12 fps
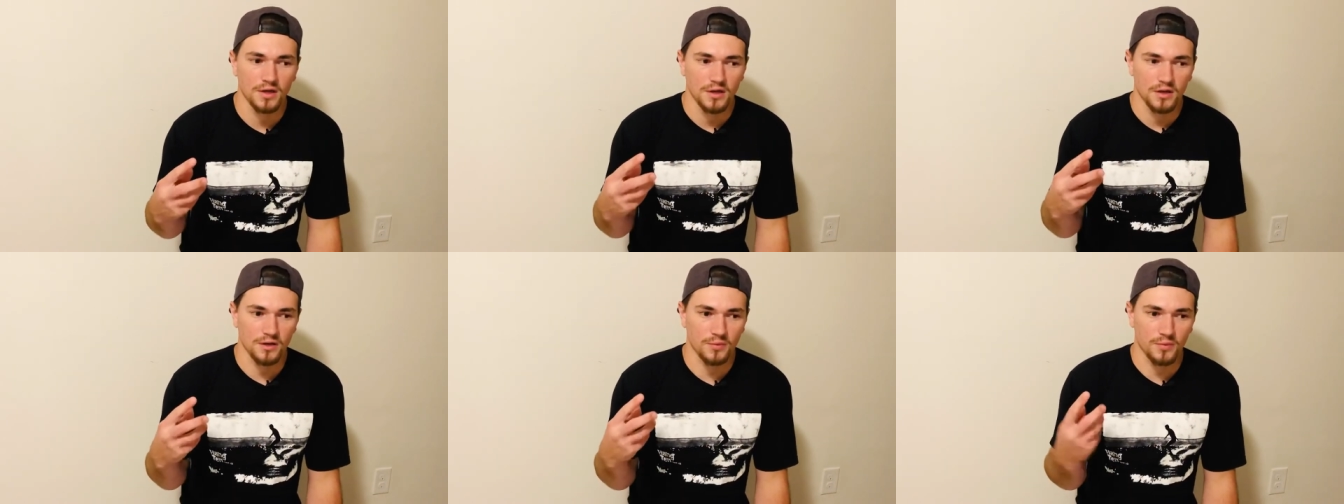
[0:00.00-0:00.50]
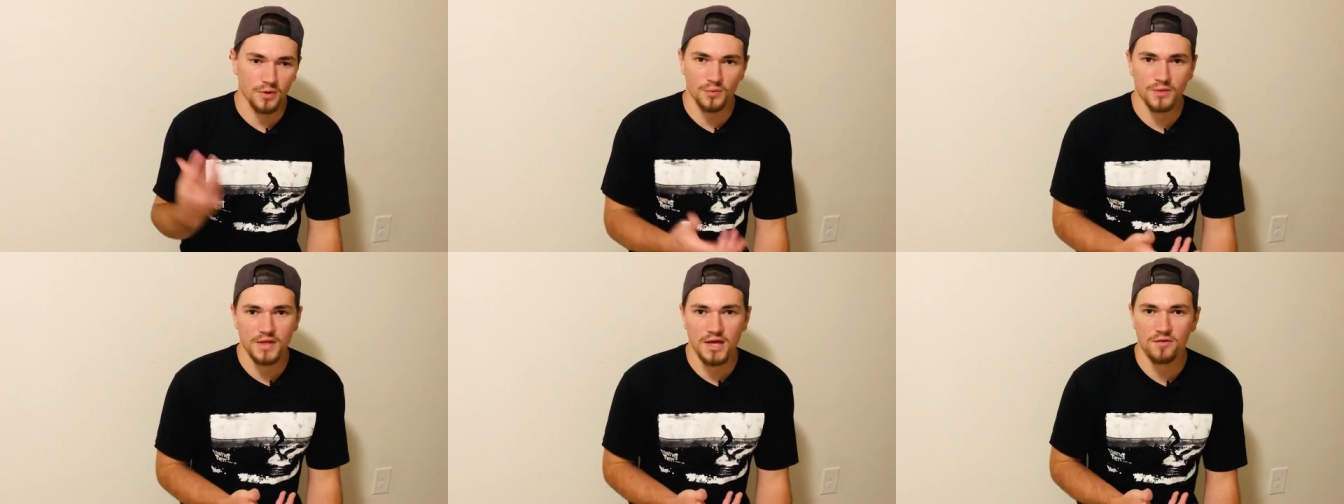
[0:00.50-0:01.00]
the problem
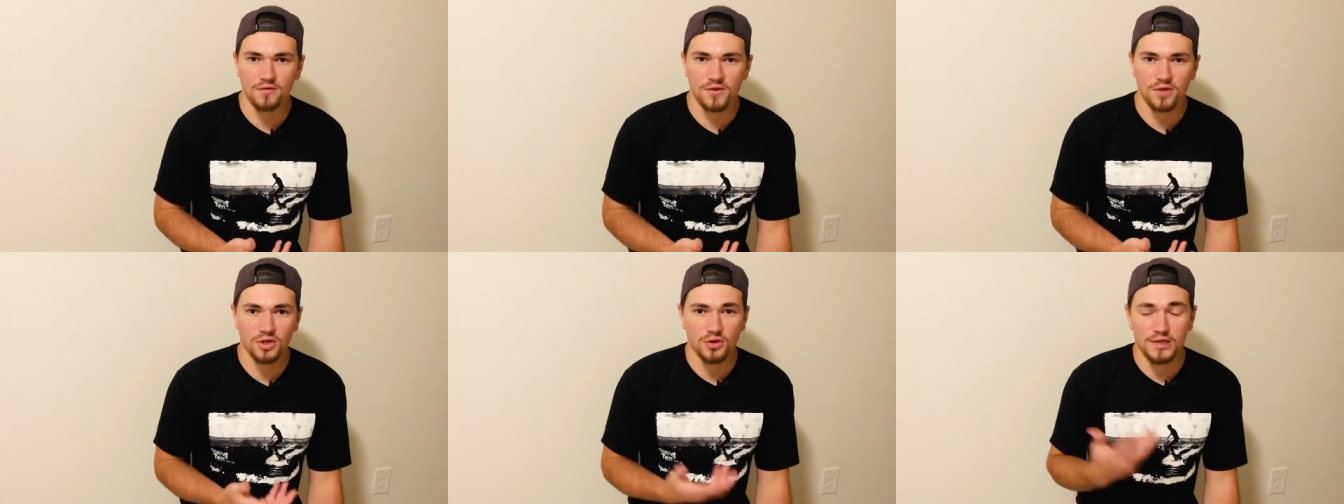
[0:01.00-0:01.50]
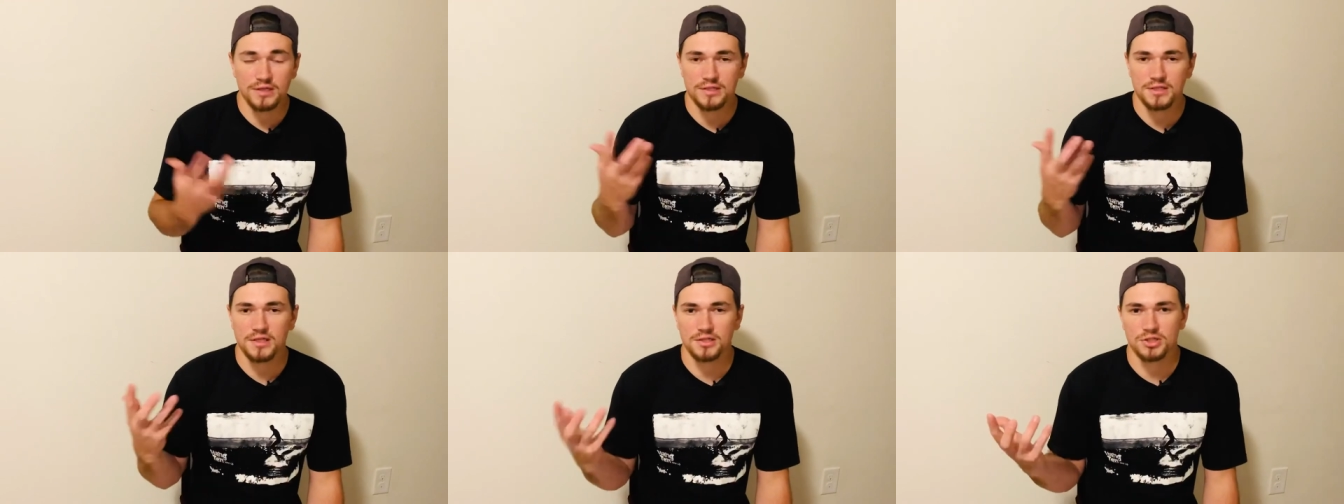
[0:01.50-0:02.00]
with that video is
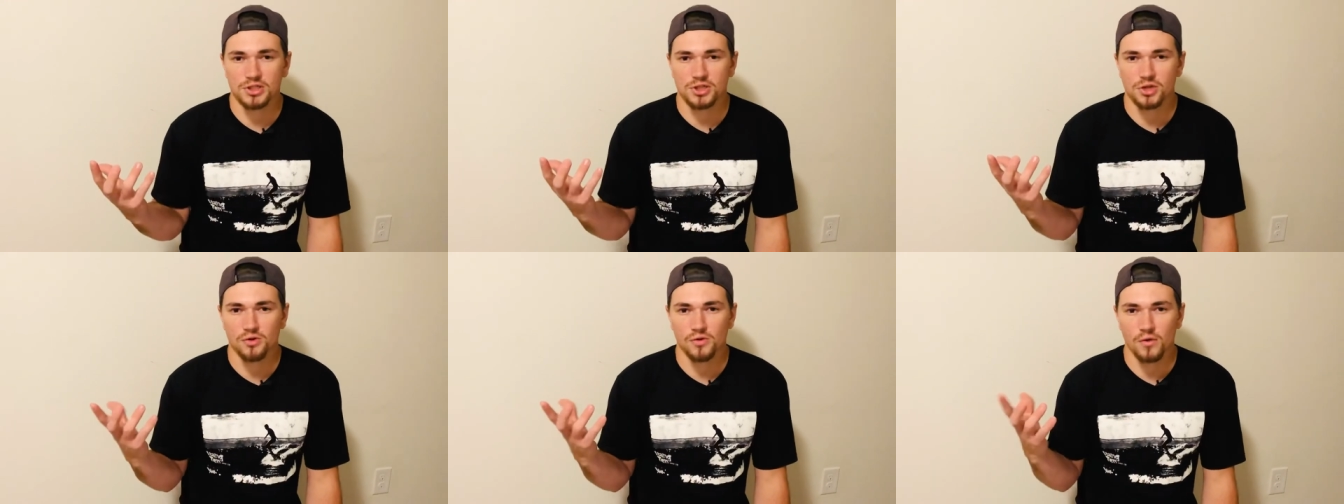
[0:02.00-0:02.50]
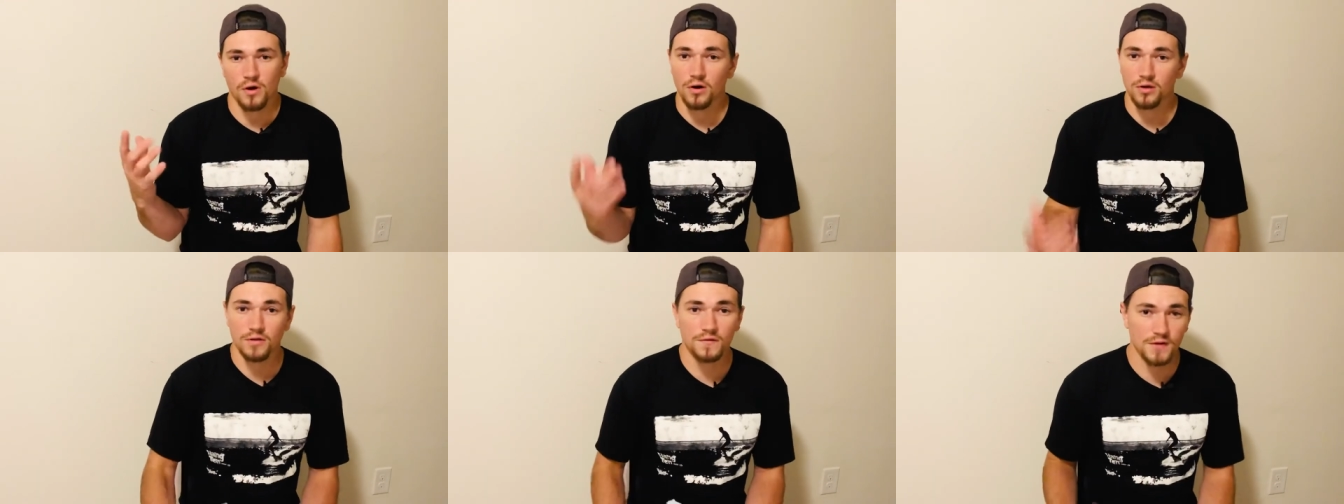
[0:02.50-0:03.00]
it doesn't show
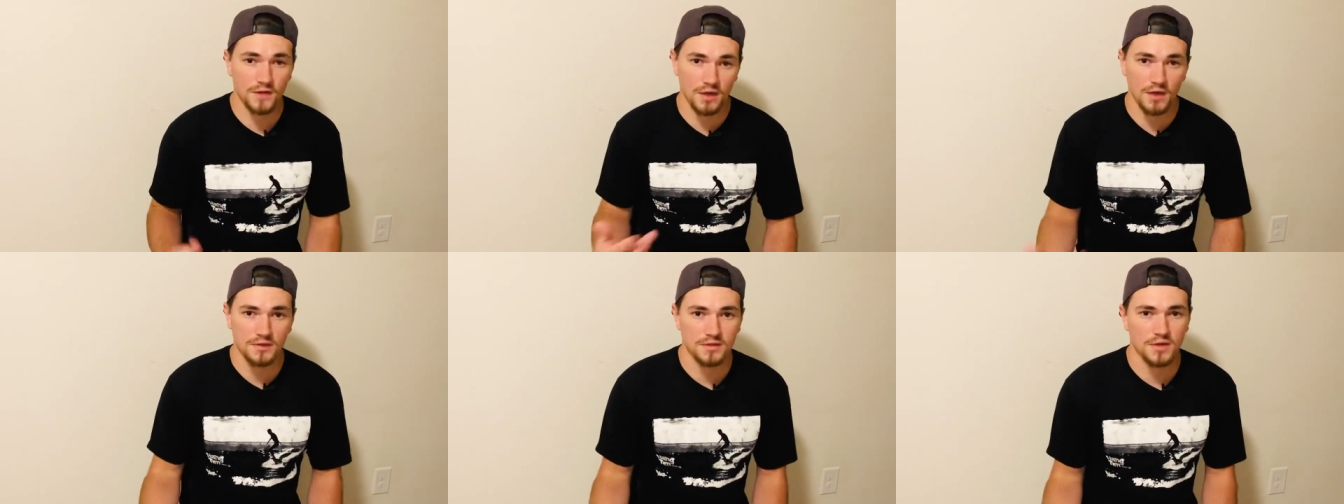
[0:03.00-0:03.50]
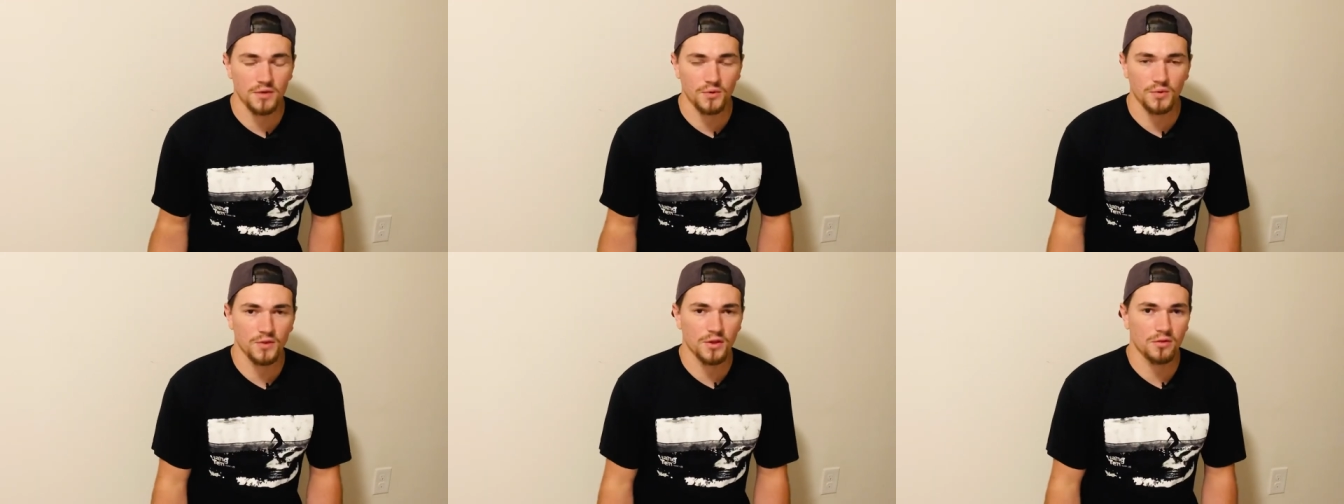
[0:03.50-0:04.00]
all of the knots that we
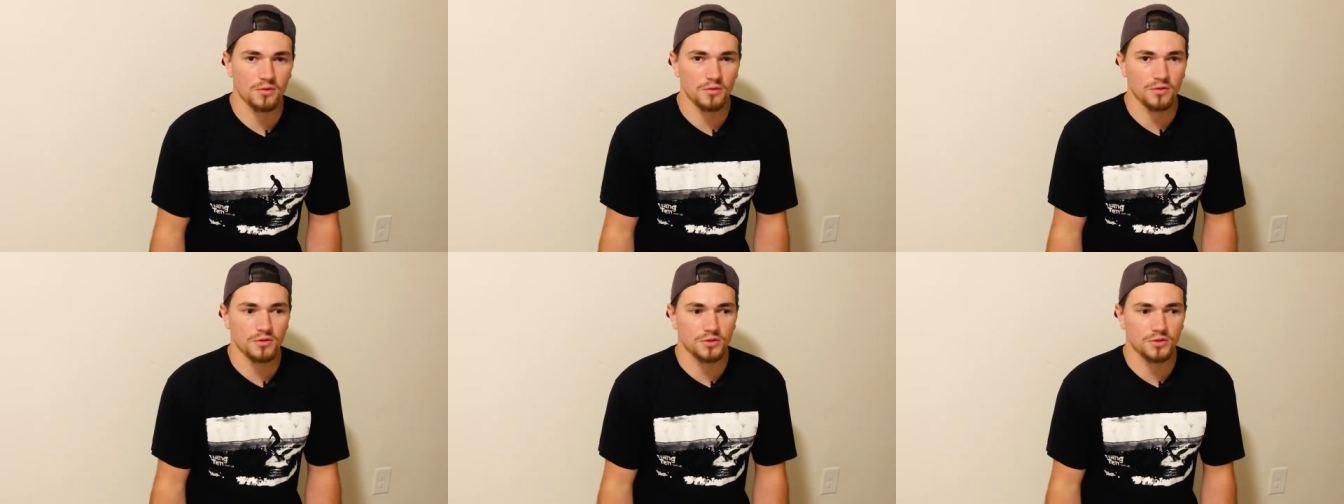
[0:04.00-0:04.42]
went through.